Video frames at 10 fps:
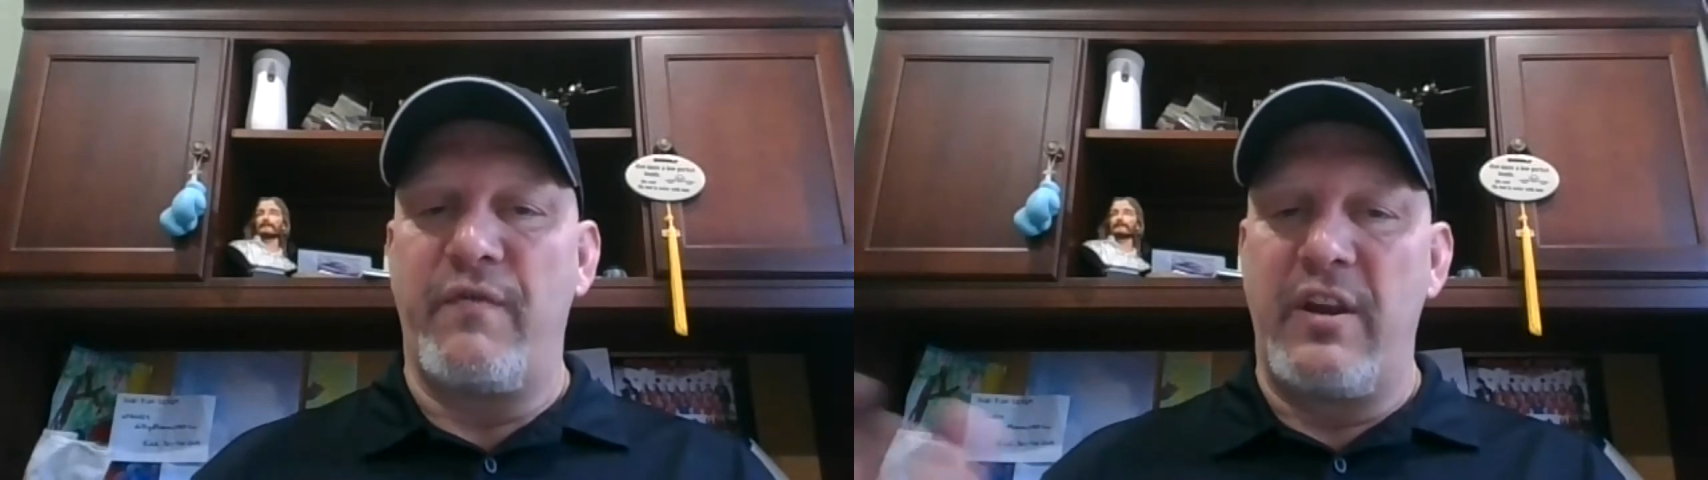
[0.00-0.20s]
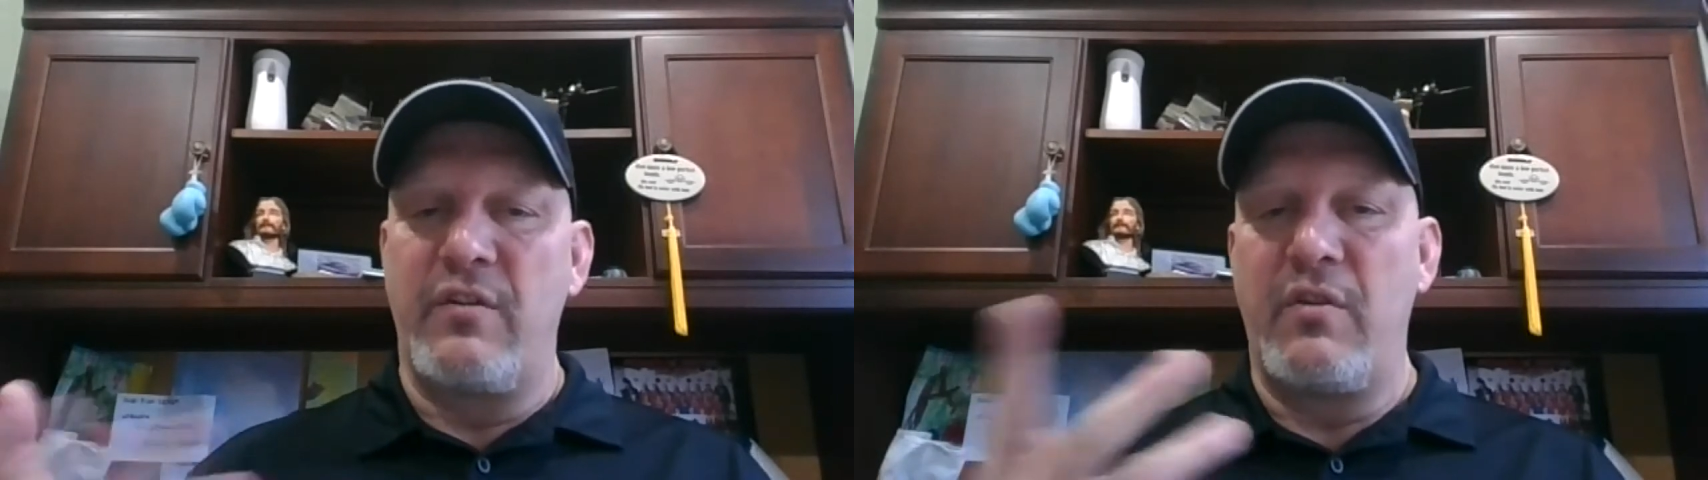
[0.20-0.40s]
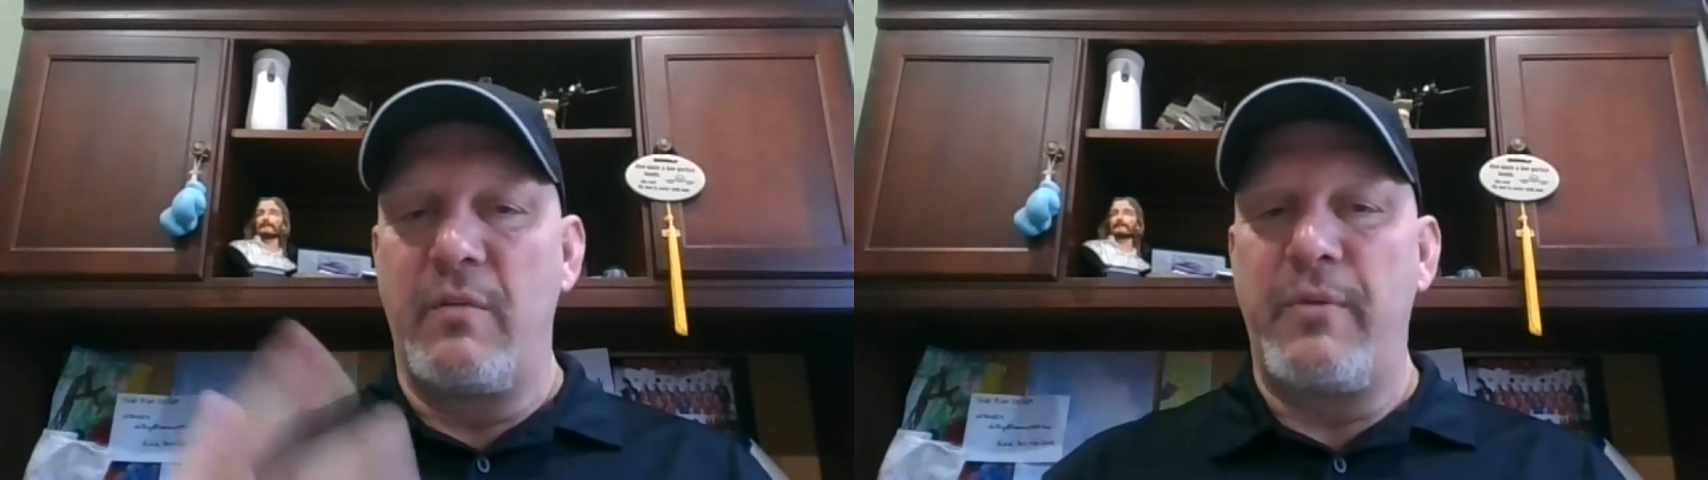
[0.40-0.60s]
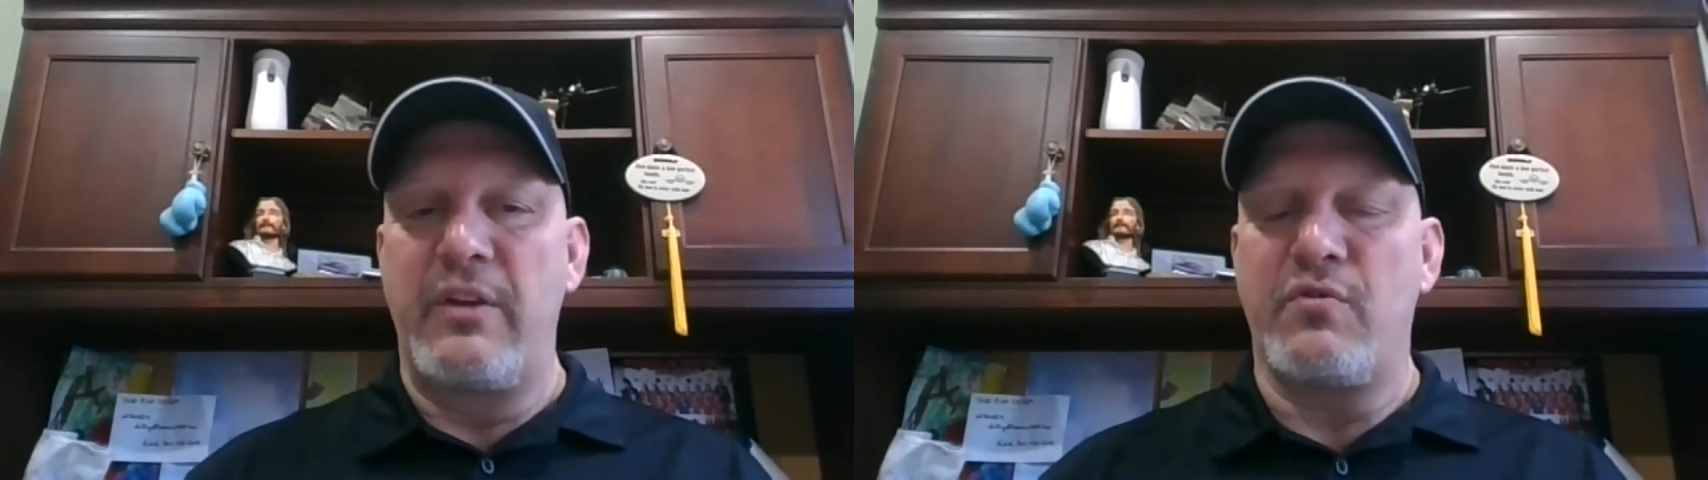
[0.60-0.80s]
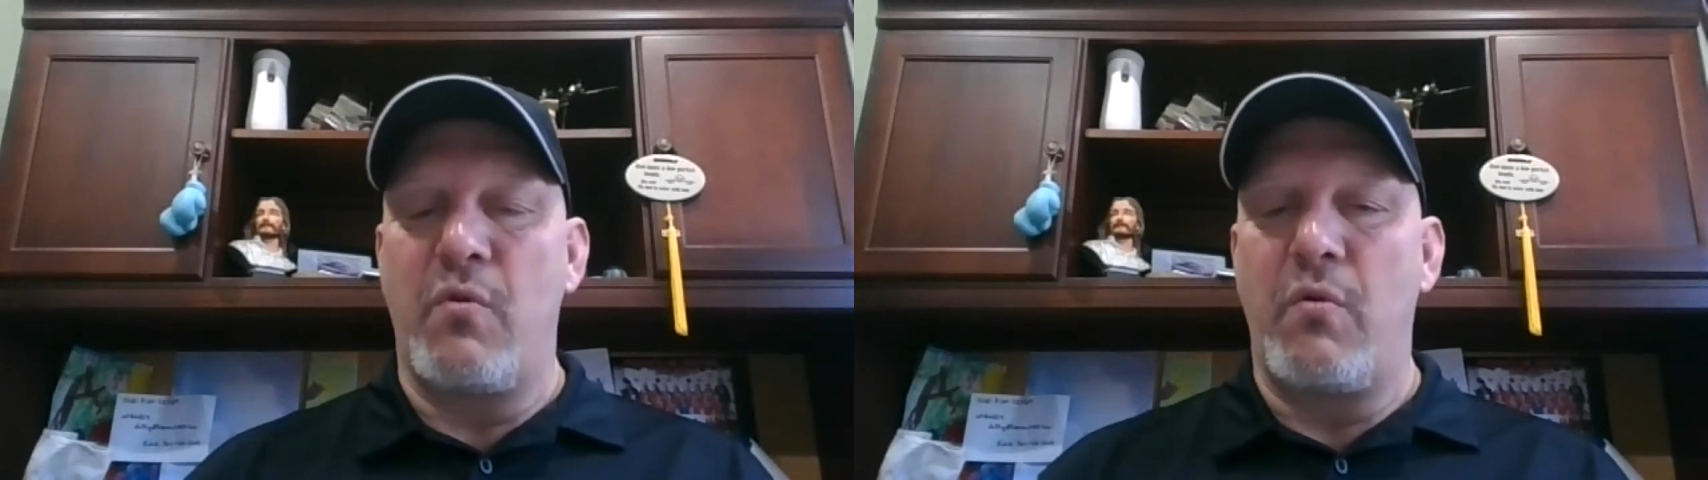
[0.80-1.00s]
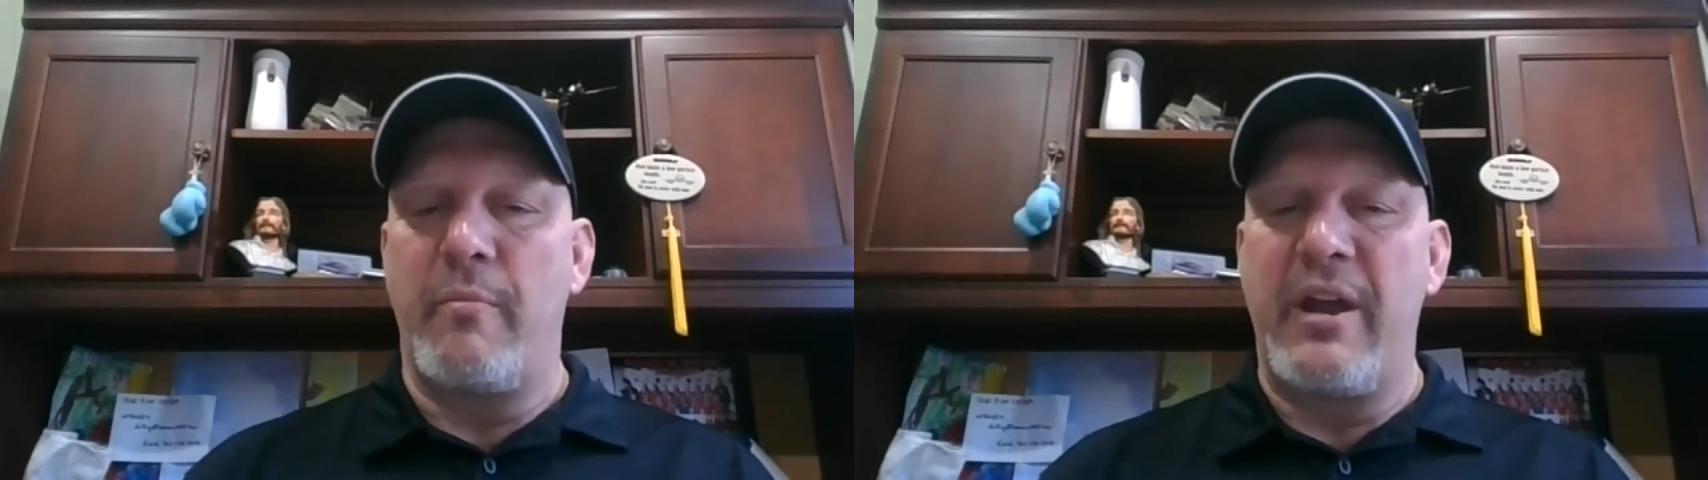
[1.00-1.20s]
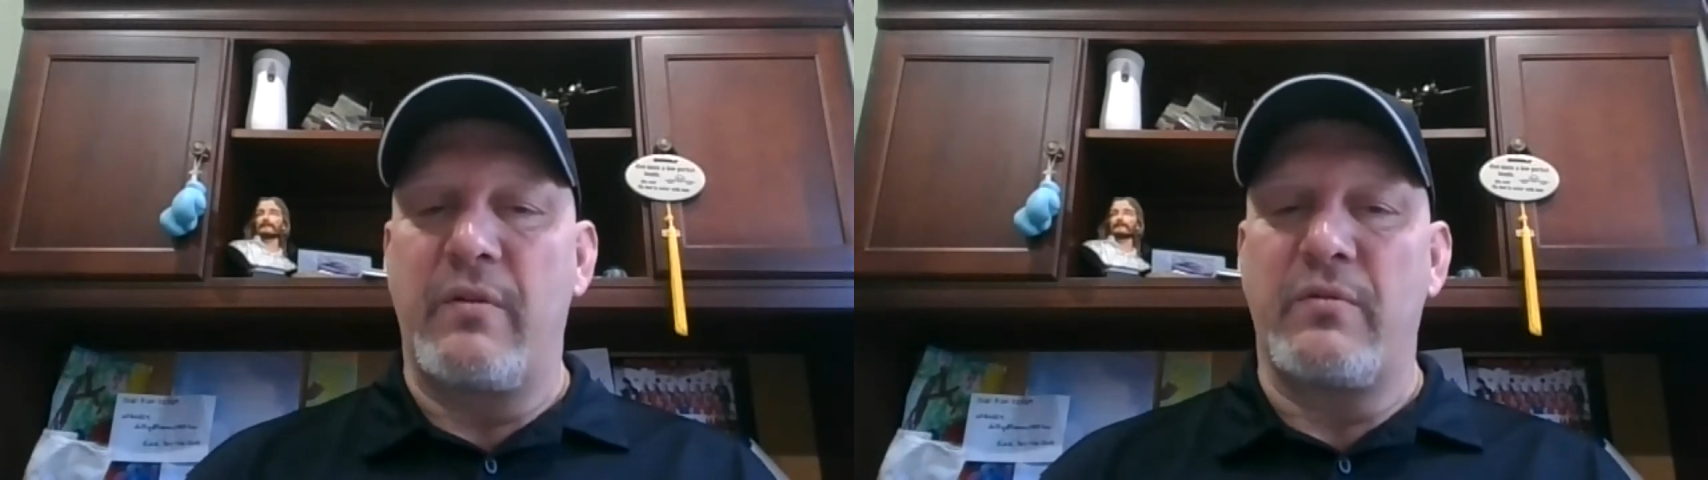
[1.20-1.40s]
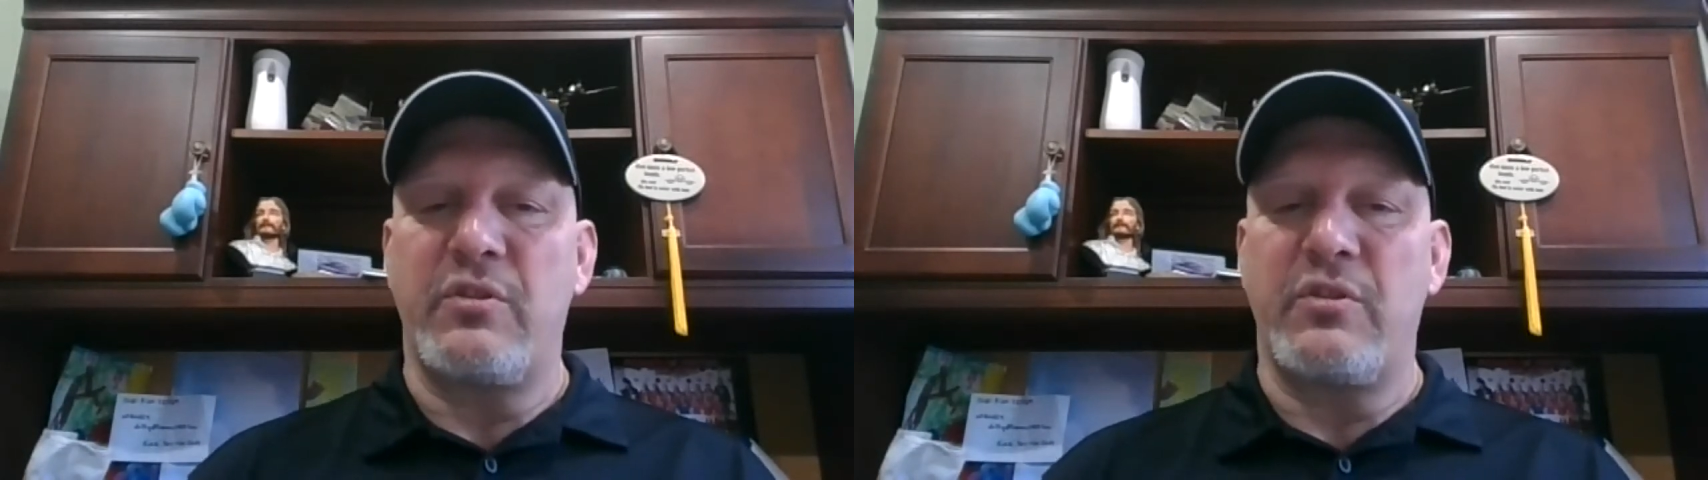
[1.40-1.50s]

fee and you get paid your whole amount.